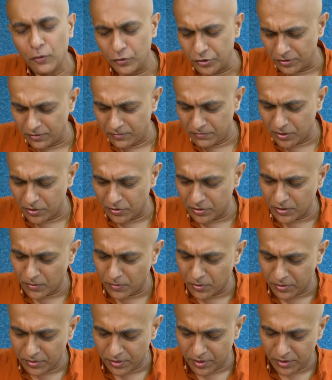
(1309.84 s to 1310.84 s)
portion because I
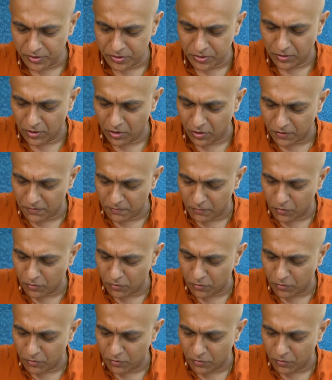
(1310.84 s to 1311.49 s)
want to taste a lot